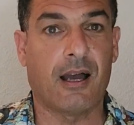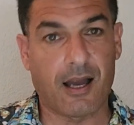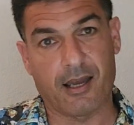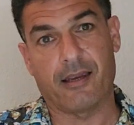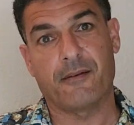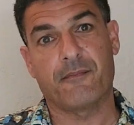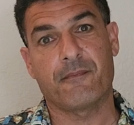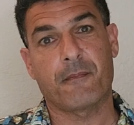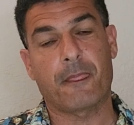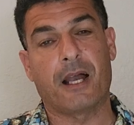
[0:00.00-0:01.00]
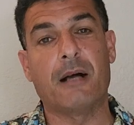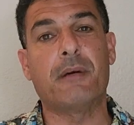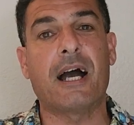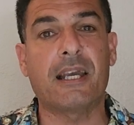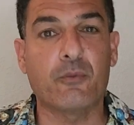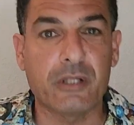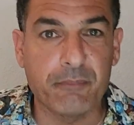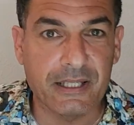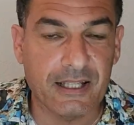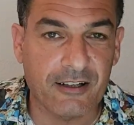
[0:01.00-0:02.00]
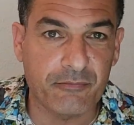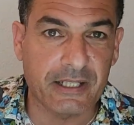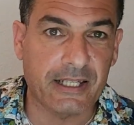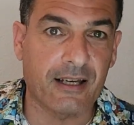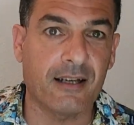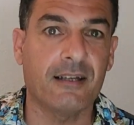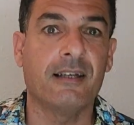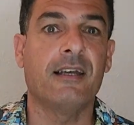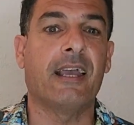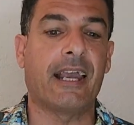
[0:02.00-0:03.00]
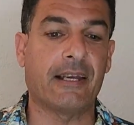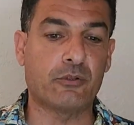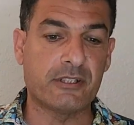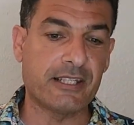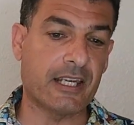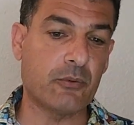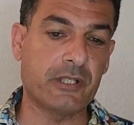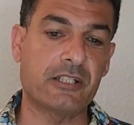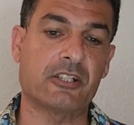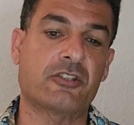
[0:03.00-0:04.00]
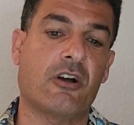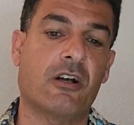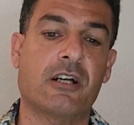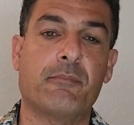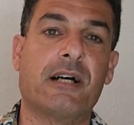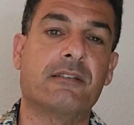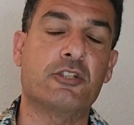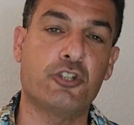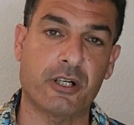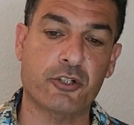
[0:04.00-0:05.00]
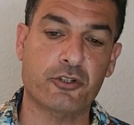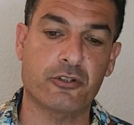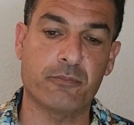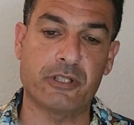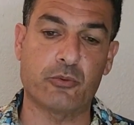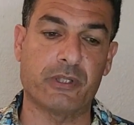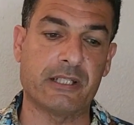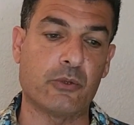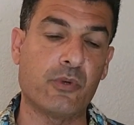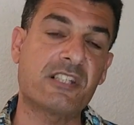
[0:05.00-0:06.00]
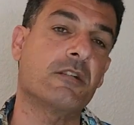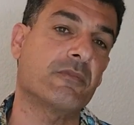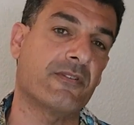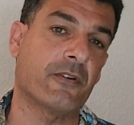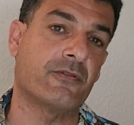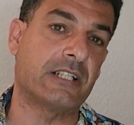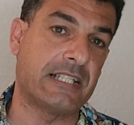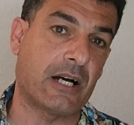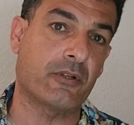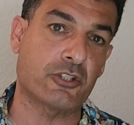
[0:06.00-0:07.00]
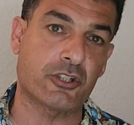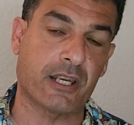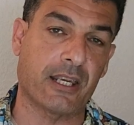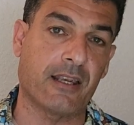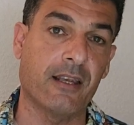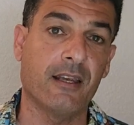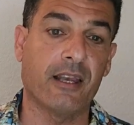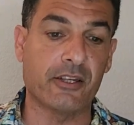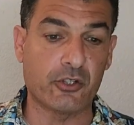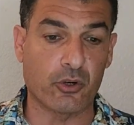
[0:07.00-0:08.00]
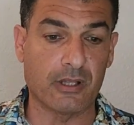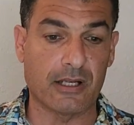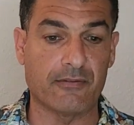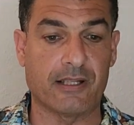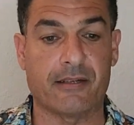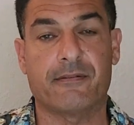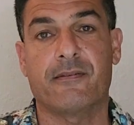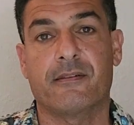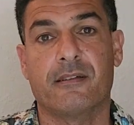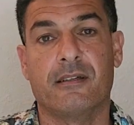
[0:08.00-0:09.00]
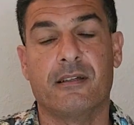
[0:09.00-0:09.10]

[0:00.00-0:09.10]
Hi, I'm Haim with Be Love Media, and today we're going to talk about the juncture between the wisdom of the Tao Te Ching and your love life.